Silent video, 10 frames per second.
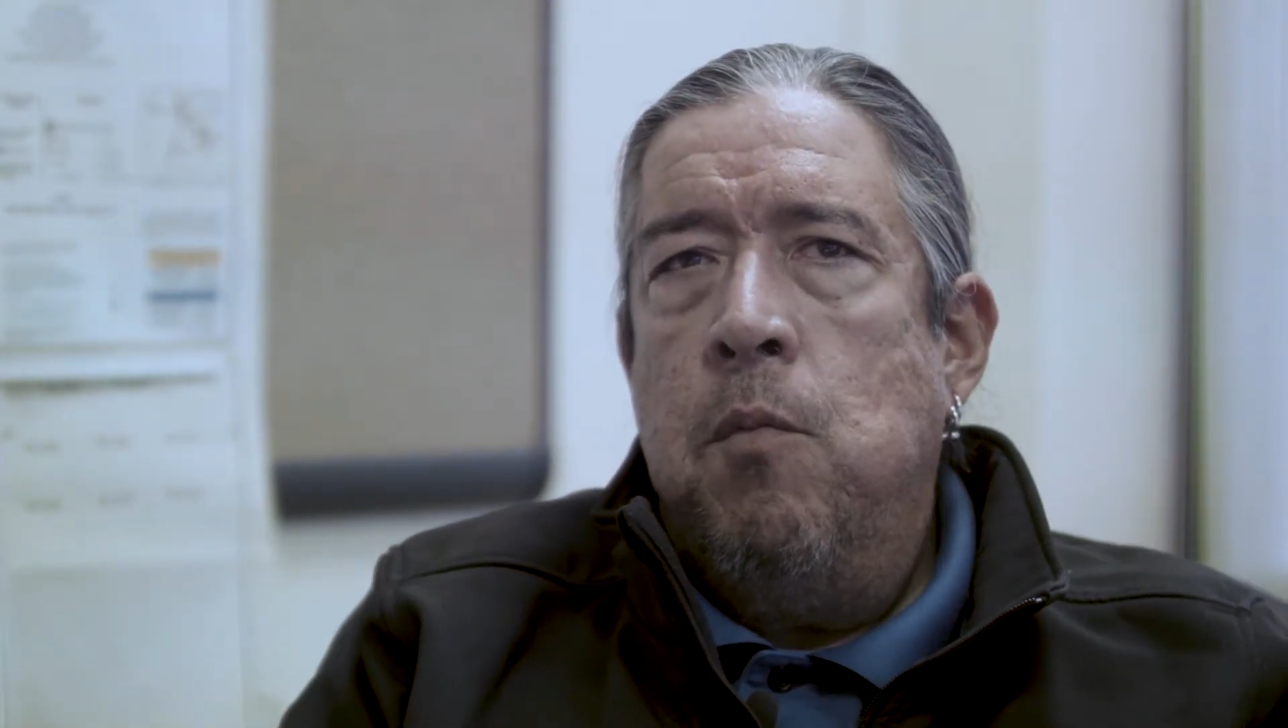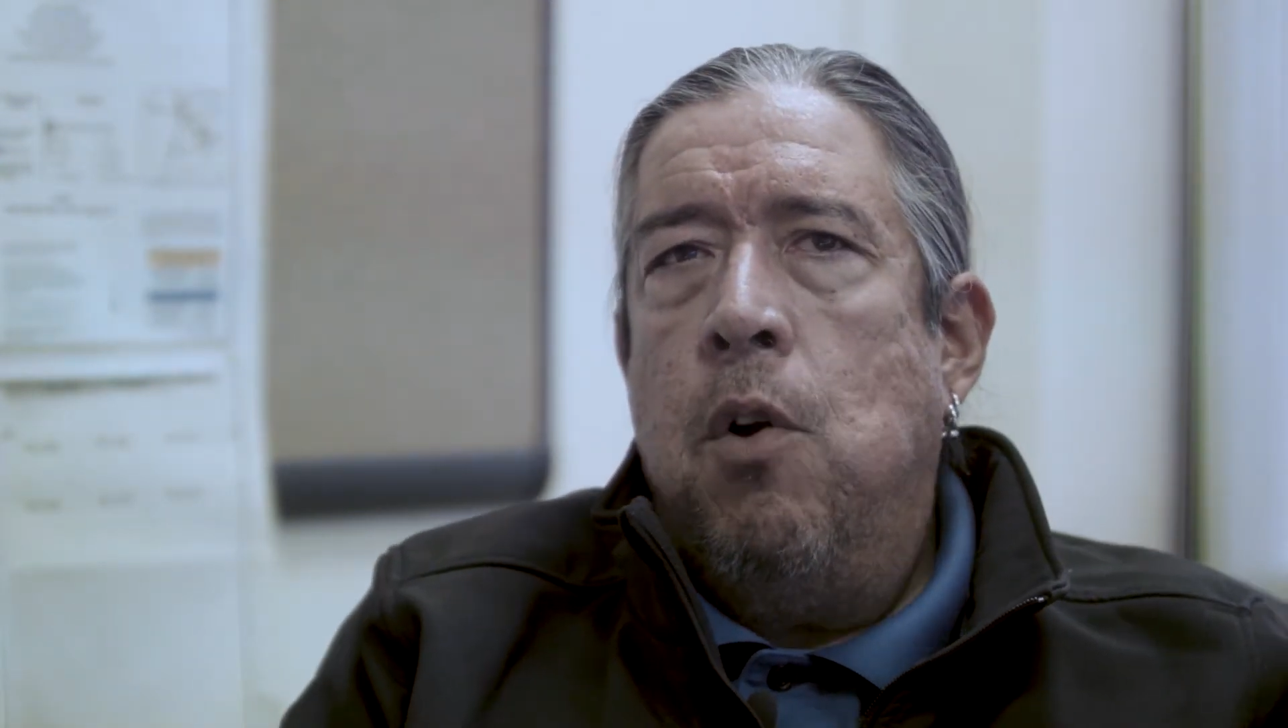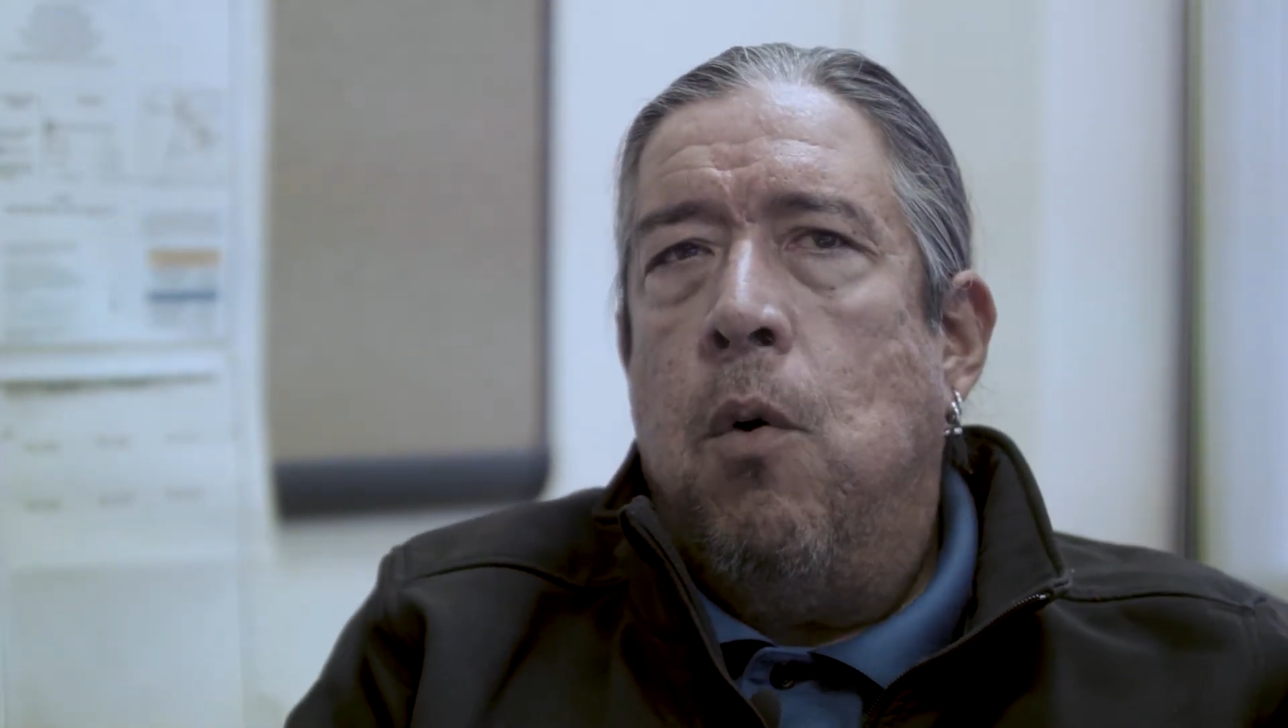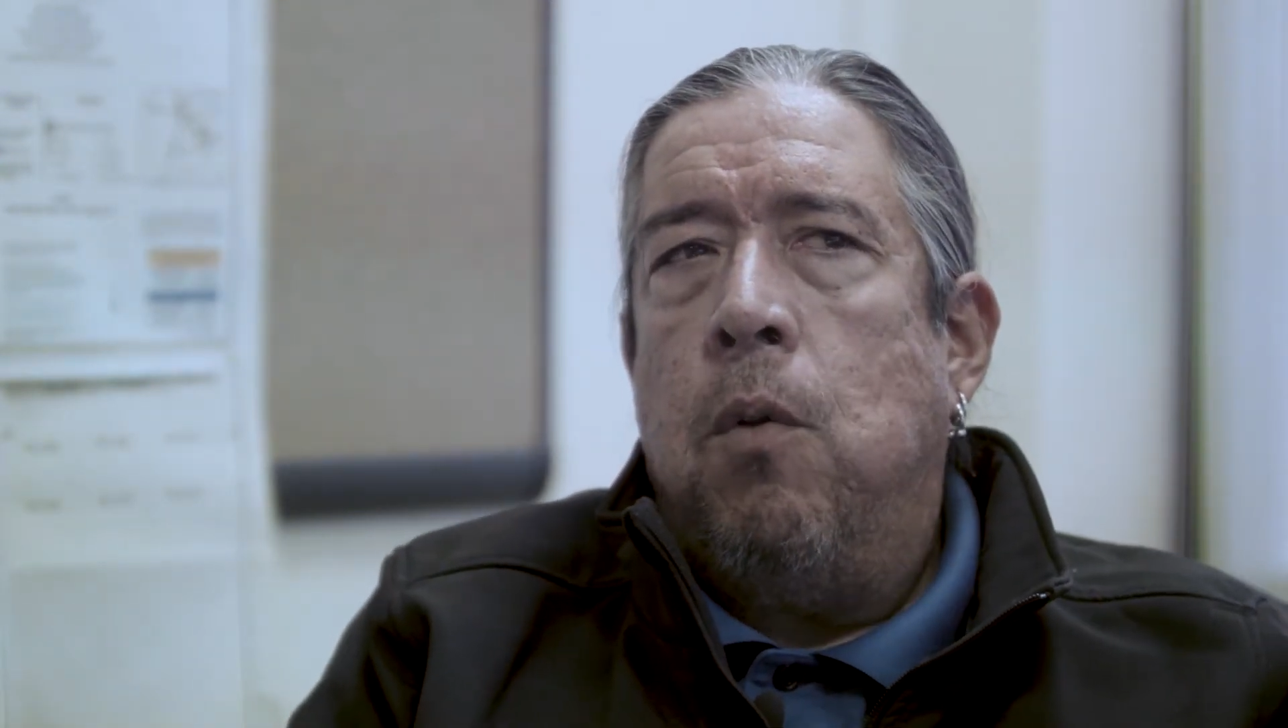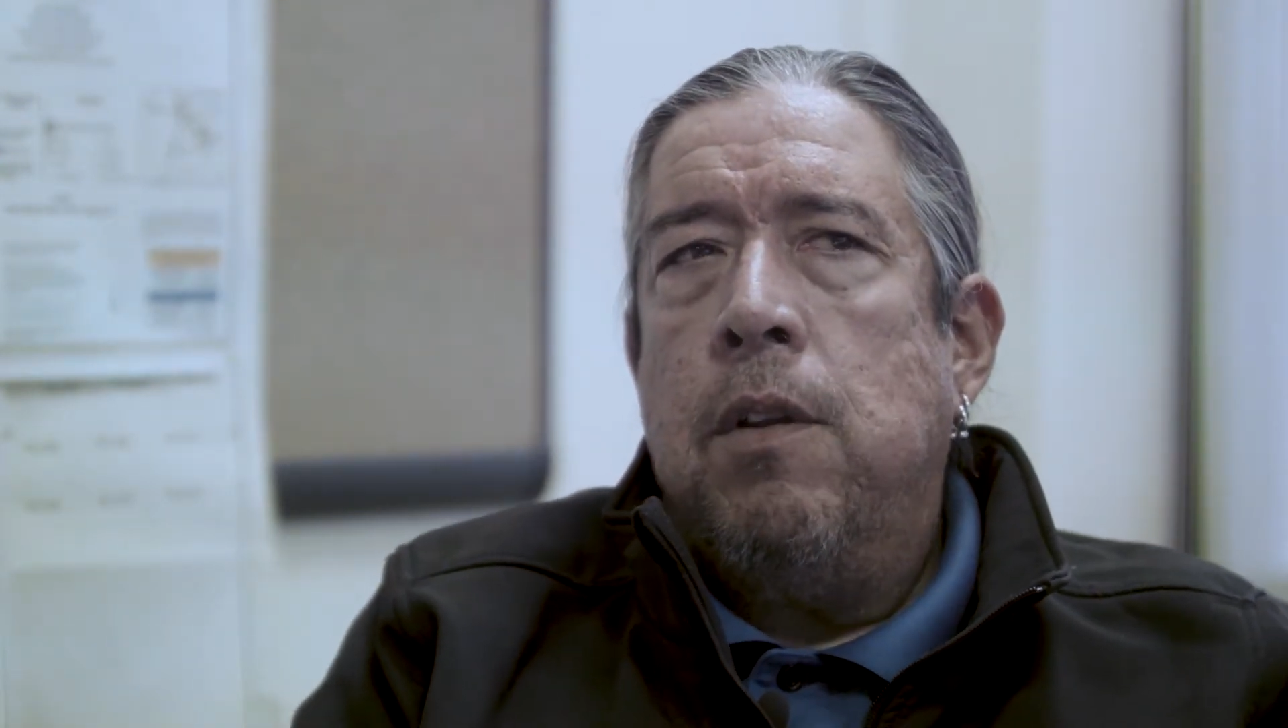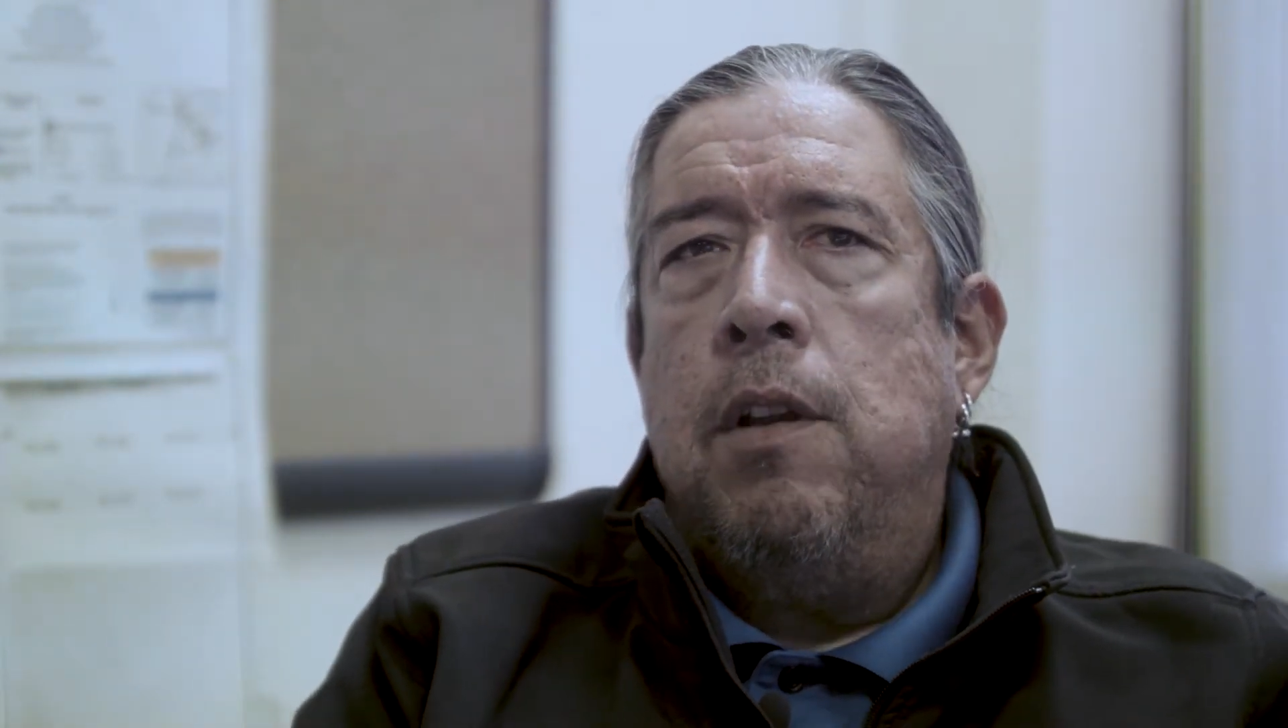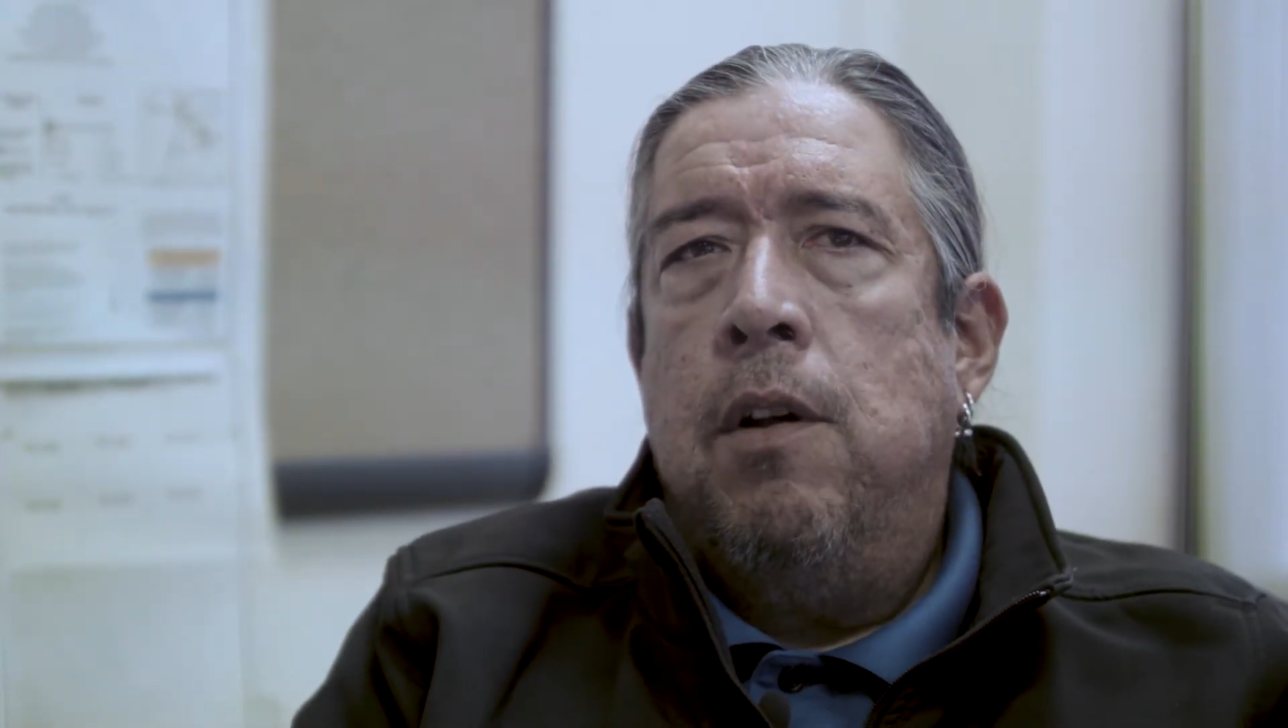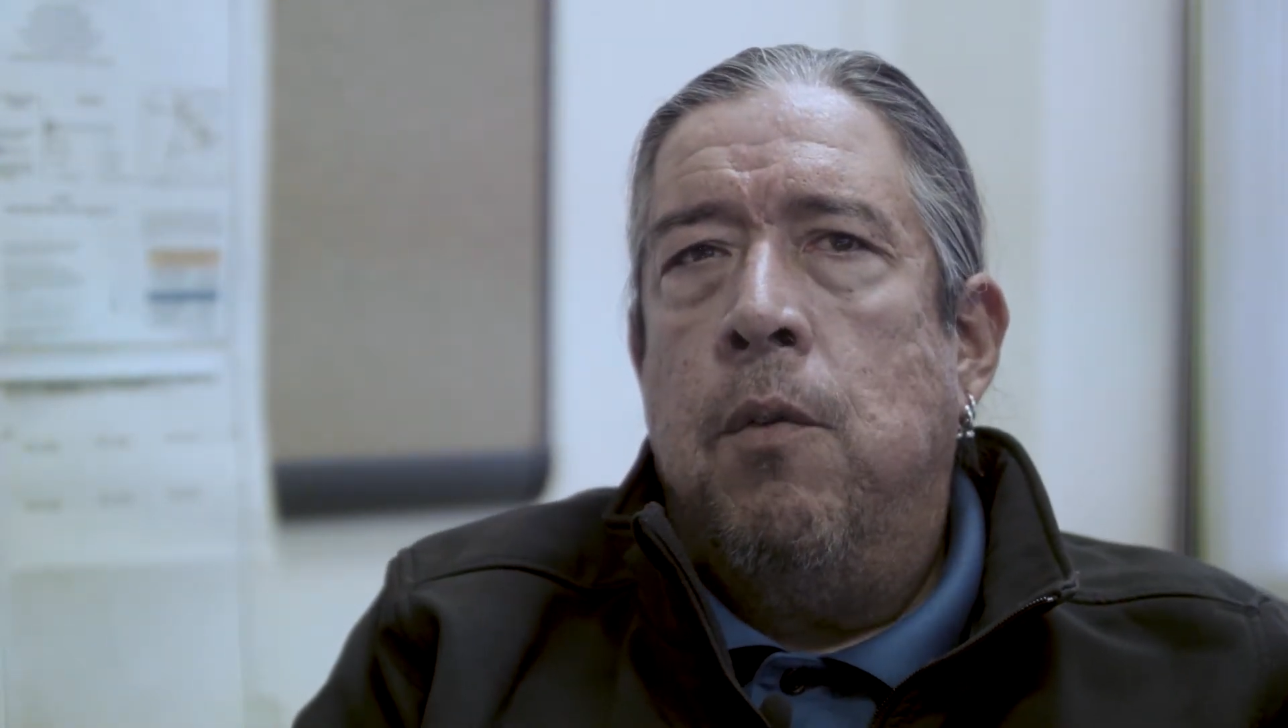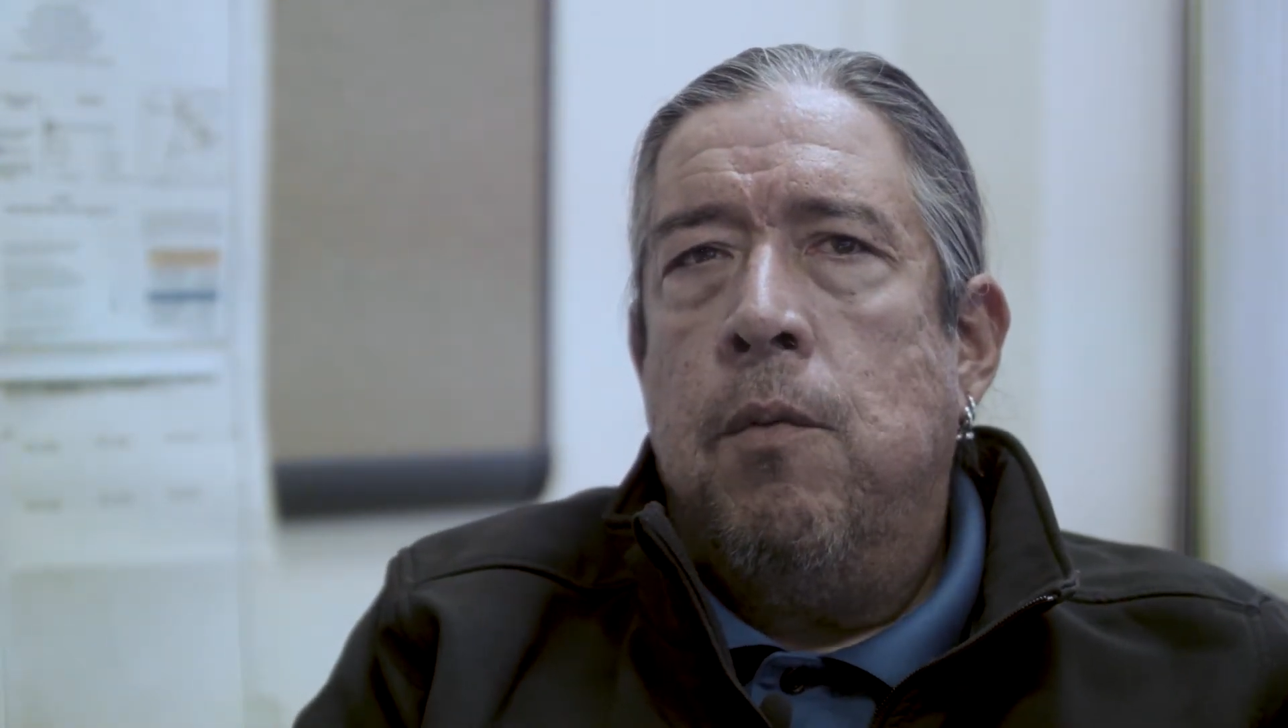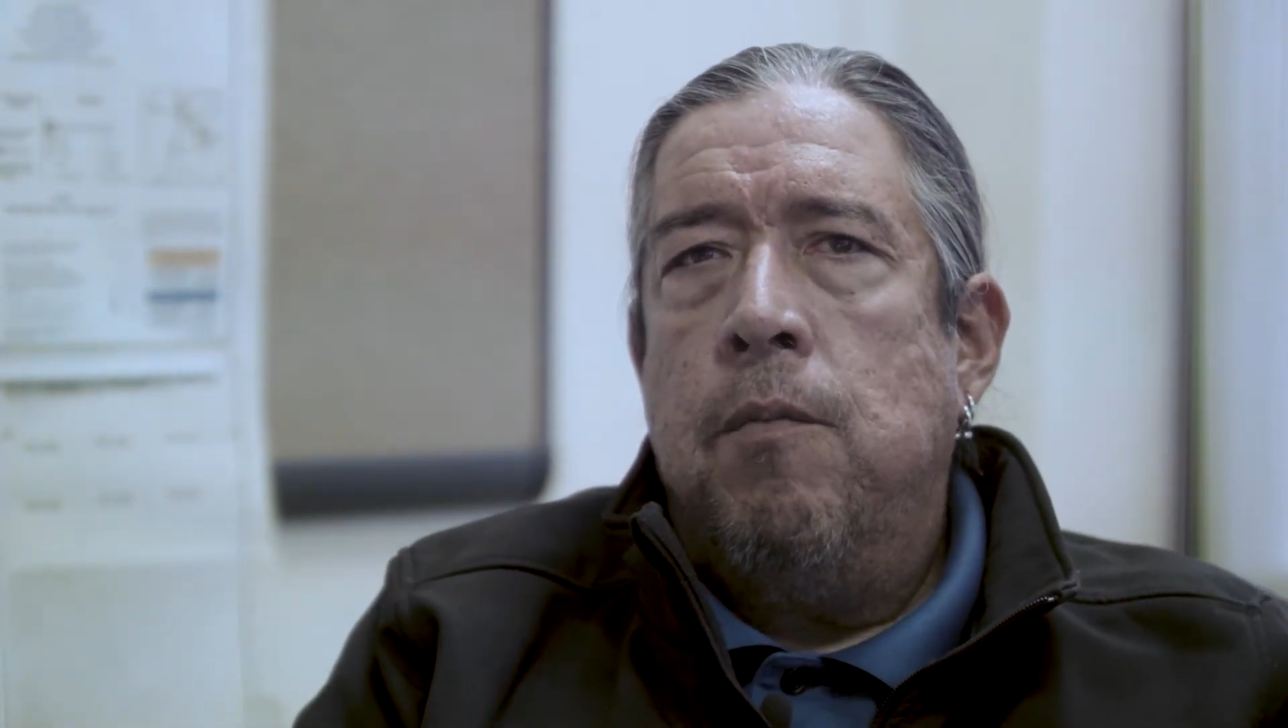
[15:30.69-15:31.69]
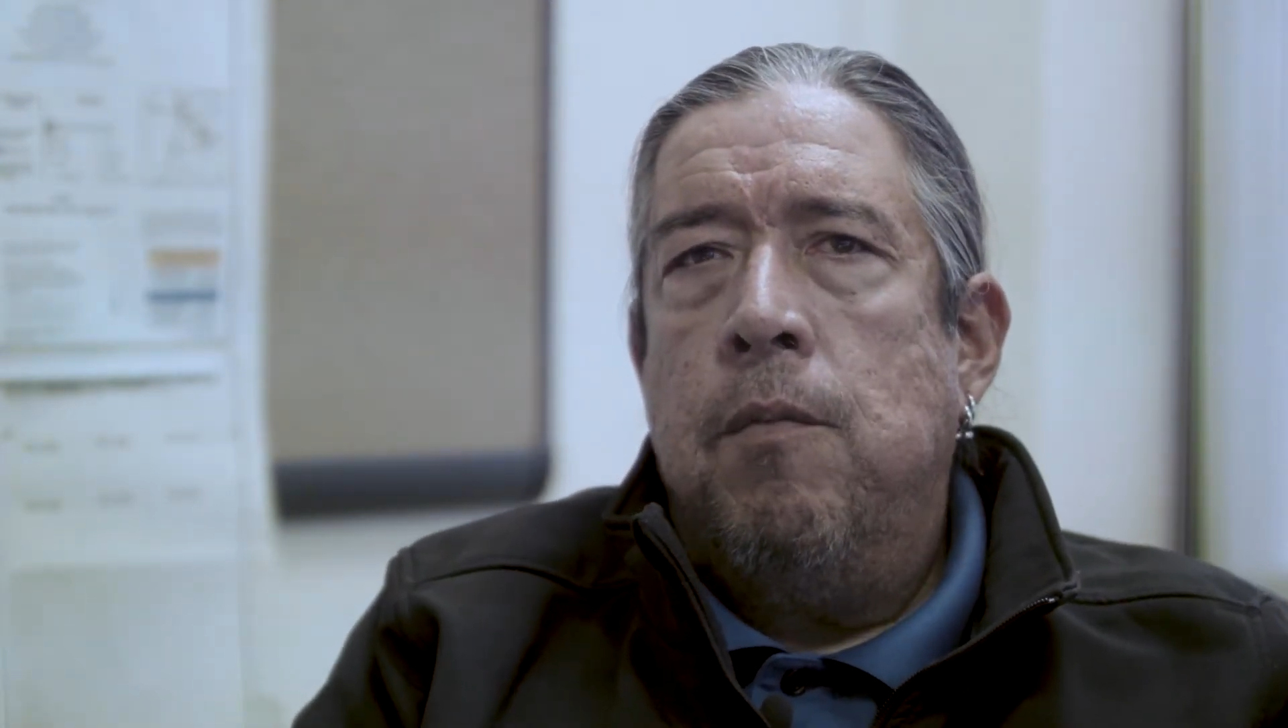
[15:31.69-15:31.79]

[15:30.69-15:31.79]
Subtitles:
role, you know,